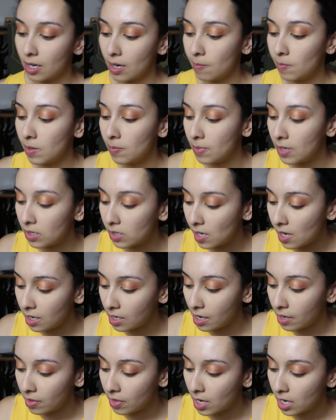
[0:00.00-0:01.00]
I'm gonna be
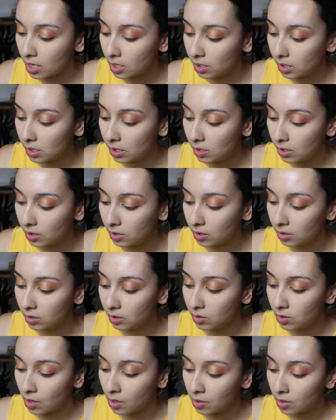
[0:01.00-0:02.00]
taking that
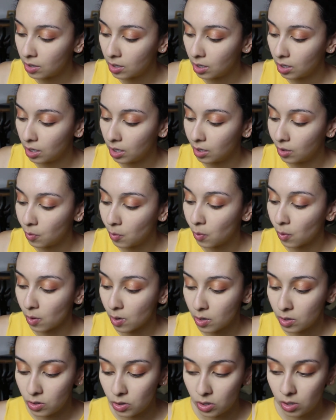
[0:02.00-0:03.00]
darker
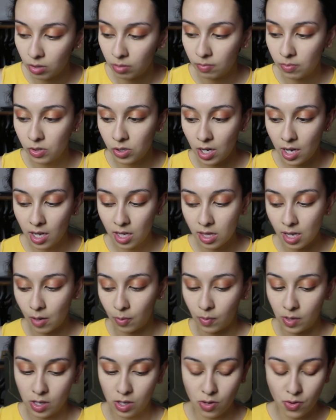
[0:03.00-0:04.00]
orange shade
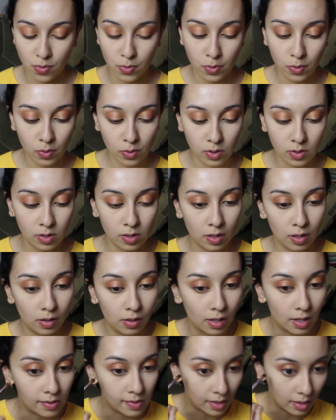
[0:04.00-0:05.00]
that we used
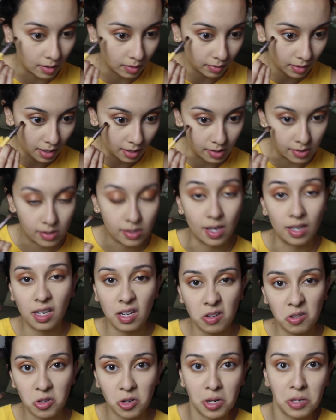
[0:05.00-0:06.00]
as our kind of
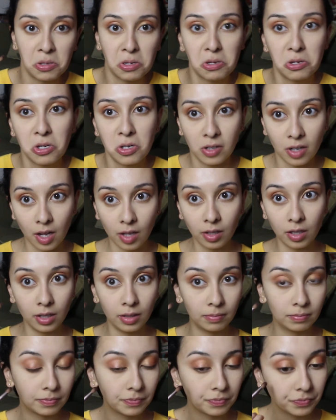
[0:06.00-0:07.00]
second transition
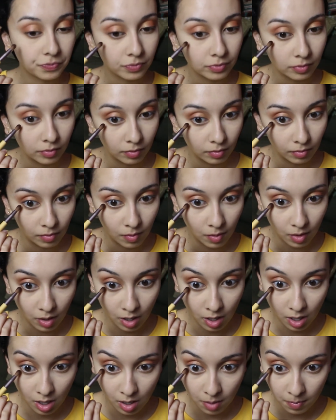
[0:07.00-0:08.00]
color,
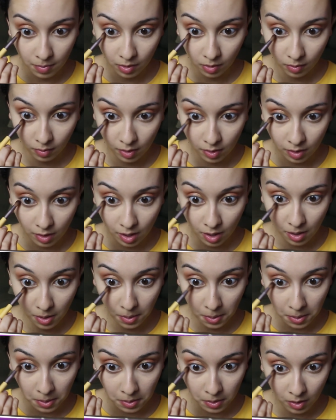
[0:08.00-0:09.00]
and I'm gonna run that
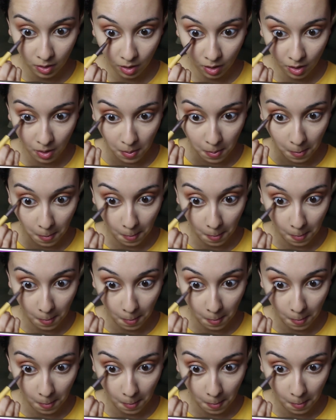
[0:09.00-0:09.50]
under.